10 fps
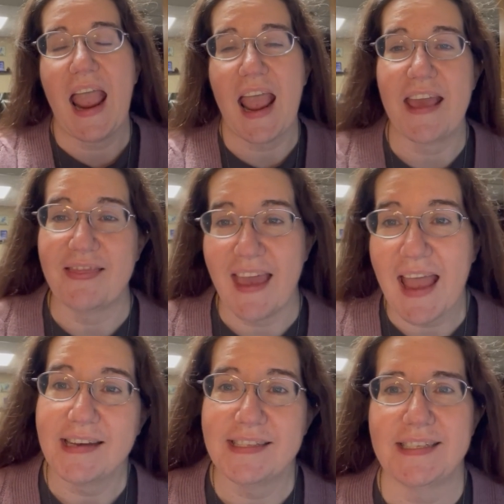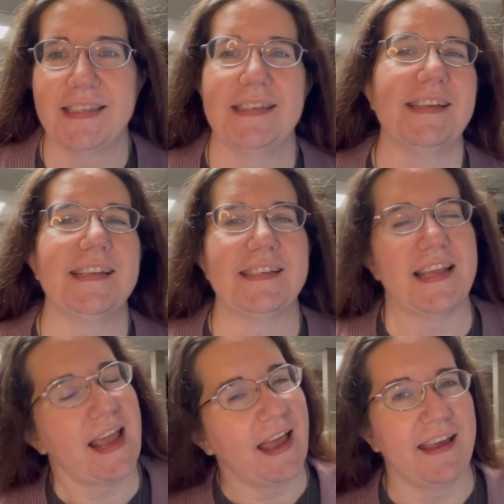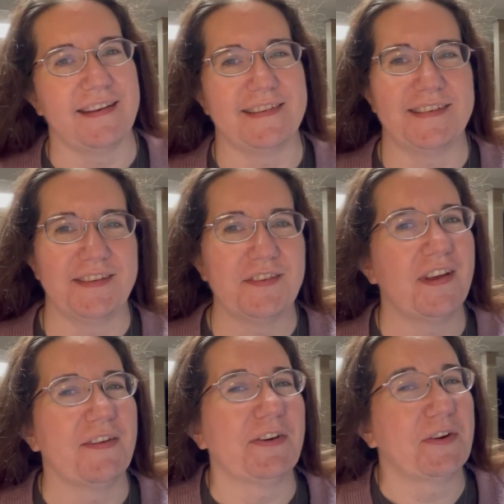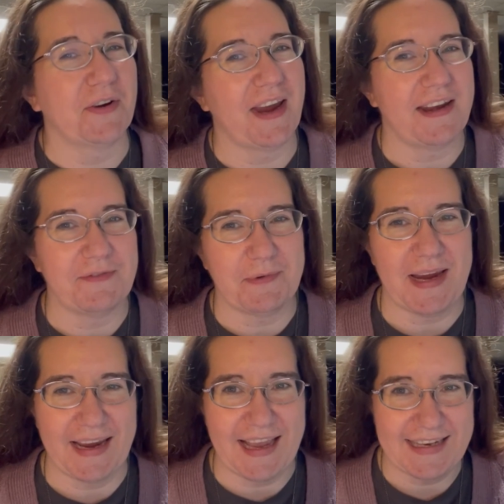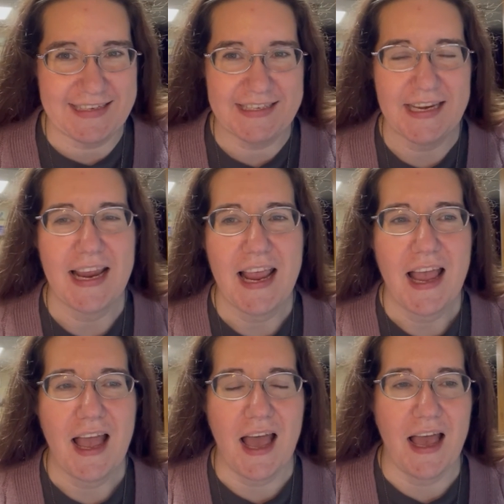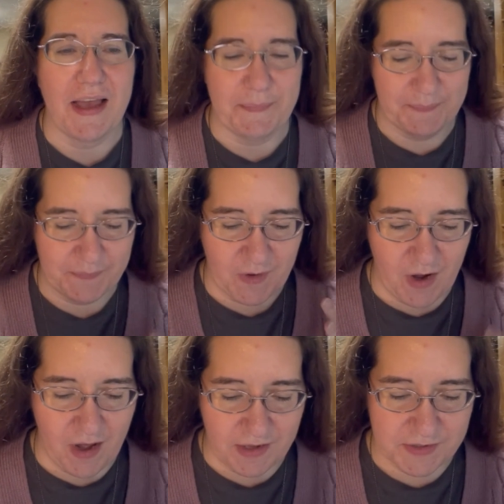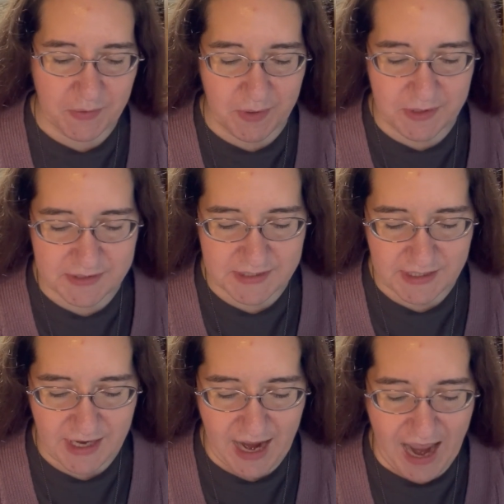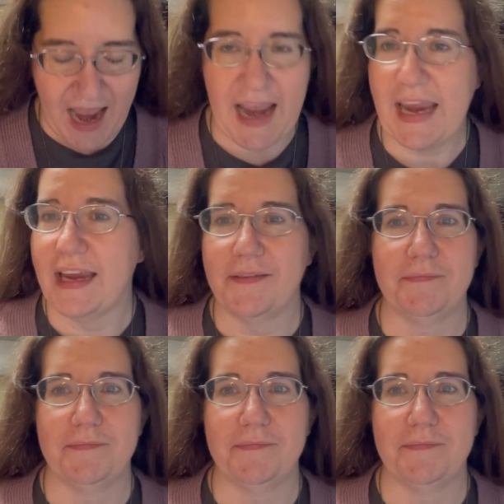And that is the end of a creative weekend. All told, I